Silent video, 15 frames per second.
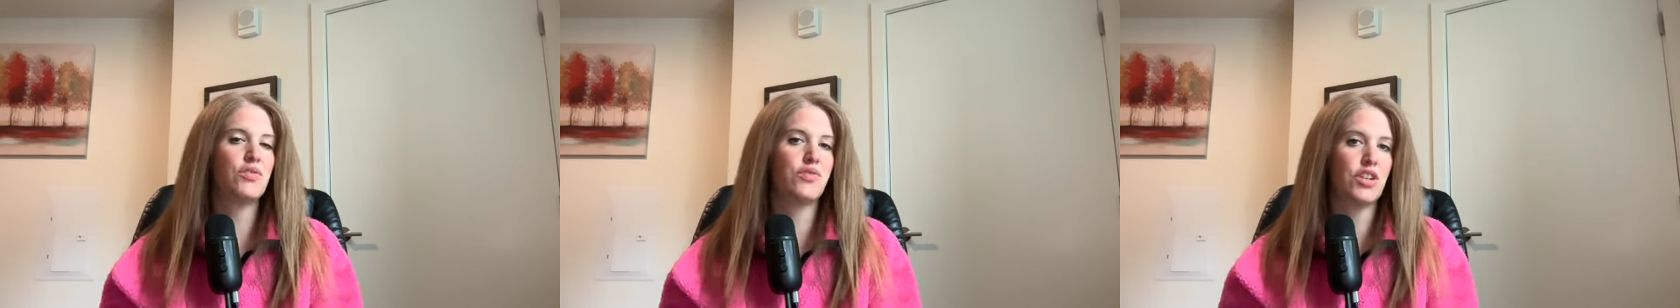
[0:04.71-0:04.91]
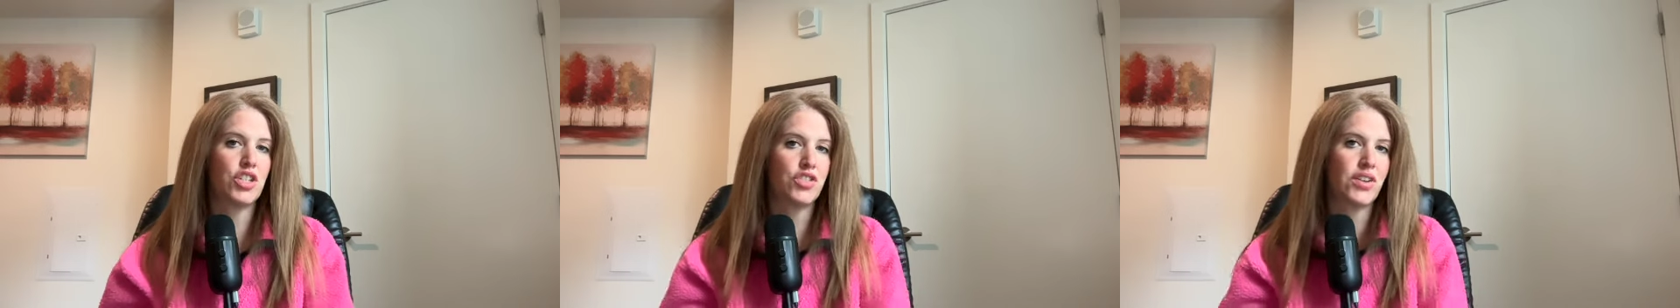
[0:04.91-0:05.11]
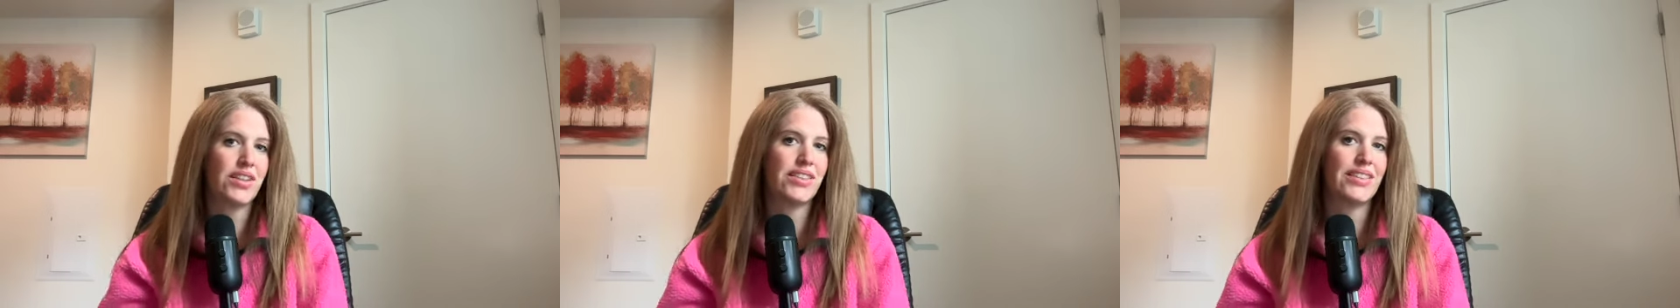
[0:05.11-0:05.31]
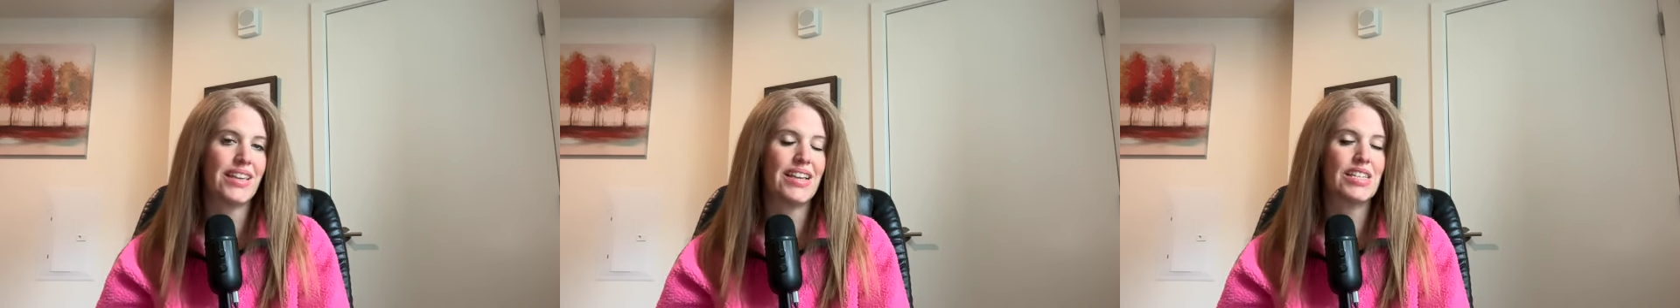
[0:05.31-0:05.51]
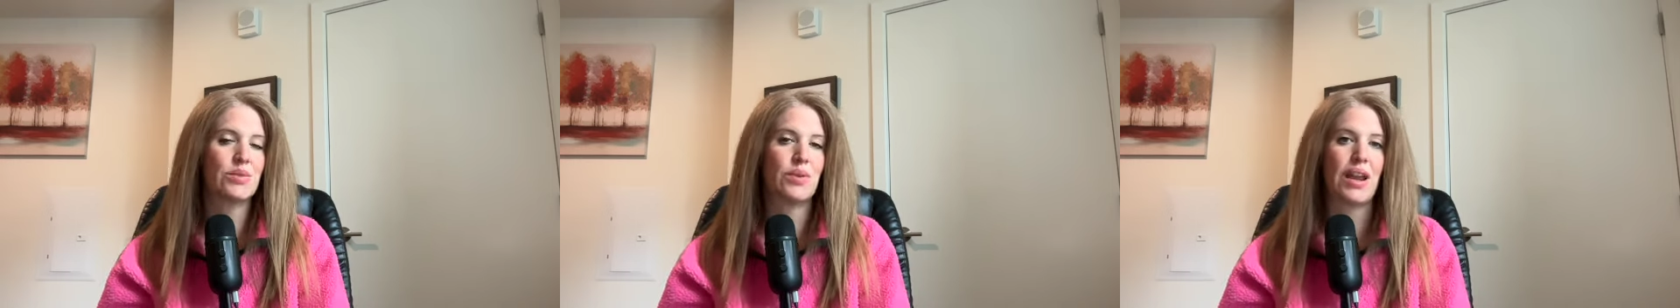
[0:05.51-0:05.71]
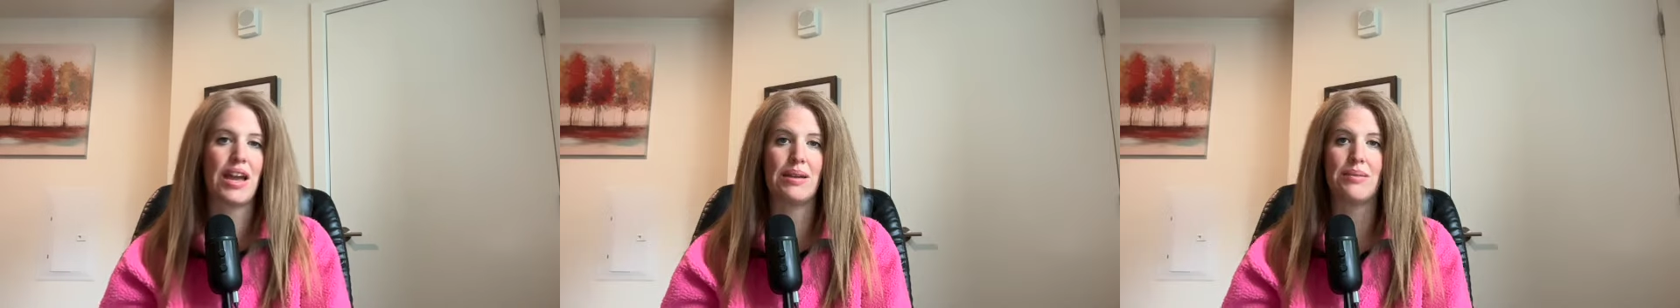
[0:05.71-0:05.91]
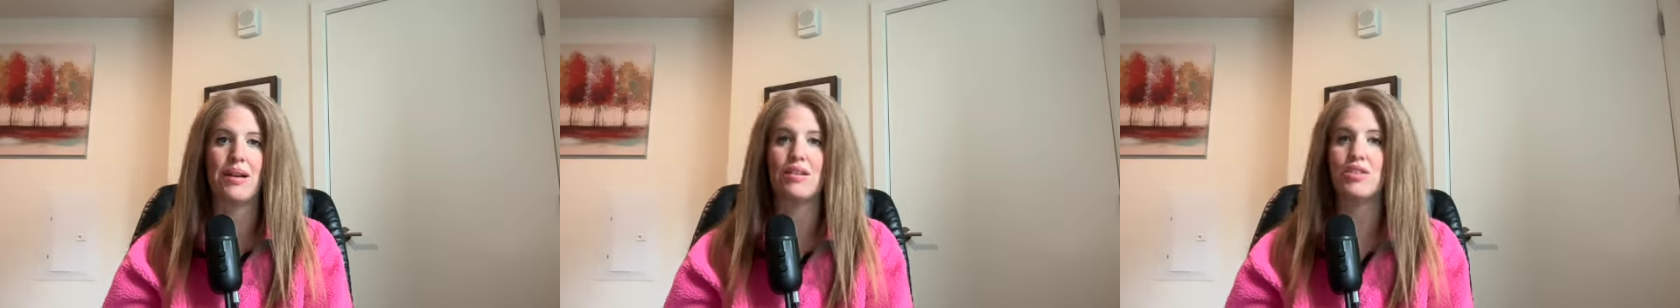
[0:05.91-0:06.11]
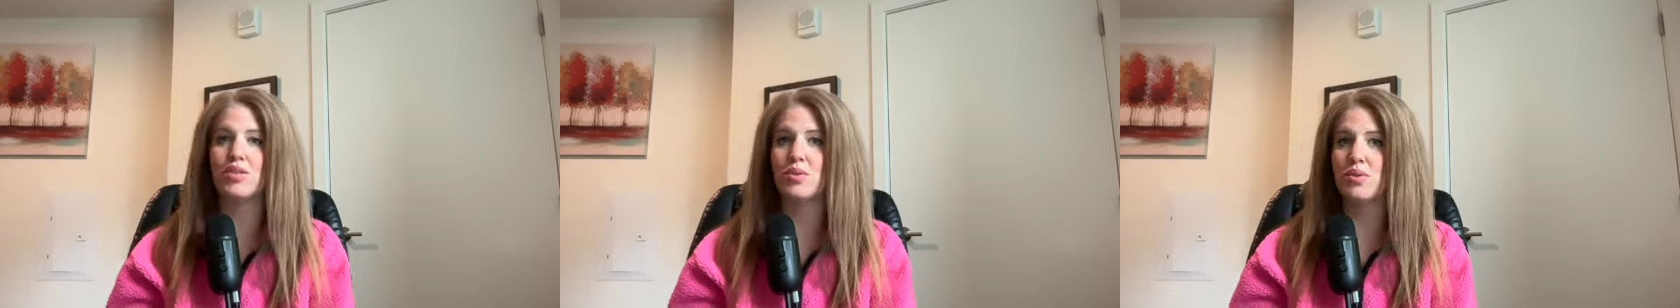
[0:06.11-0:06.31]
frustrating things when I'm
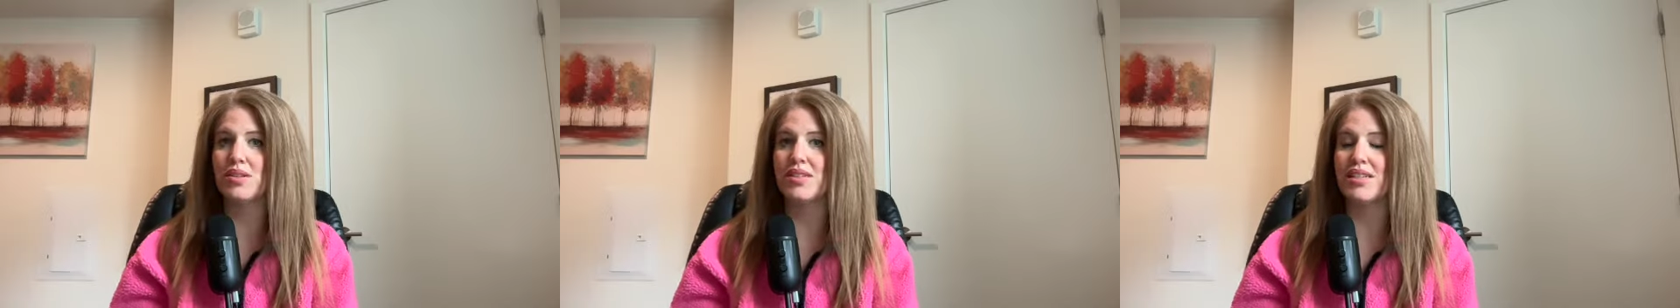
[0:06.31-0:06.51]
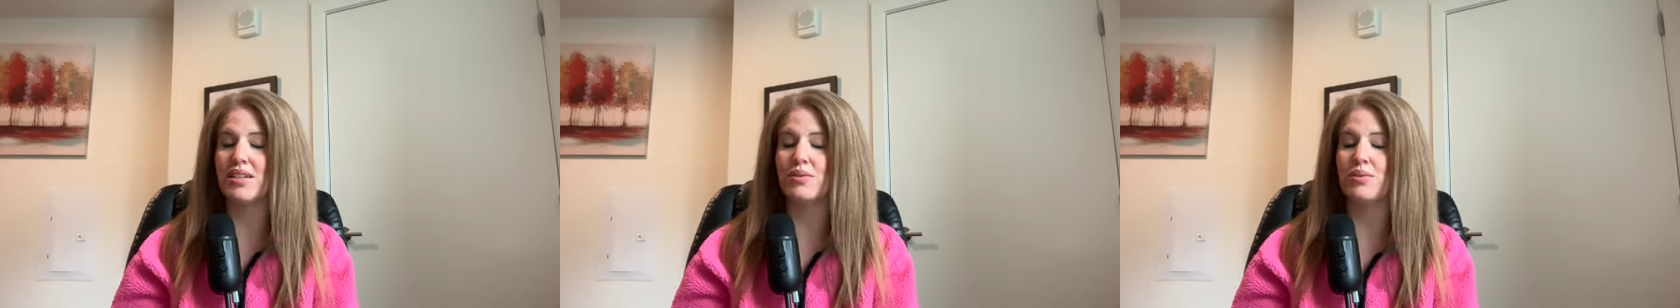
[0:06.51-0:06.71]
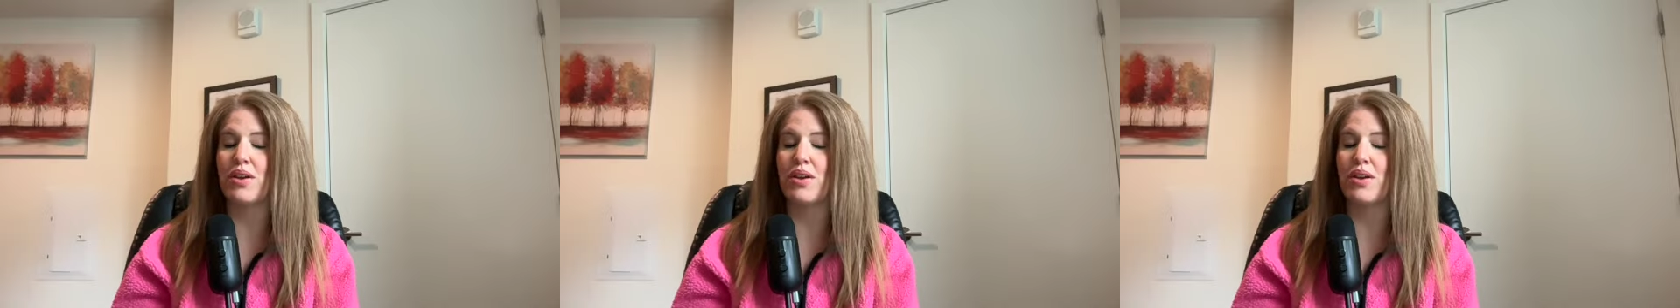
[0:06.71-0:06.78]
outsourcing,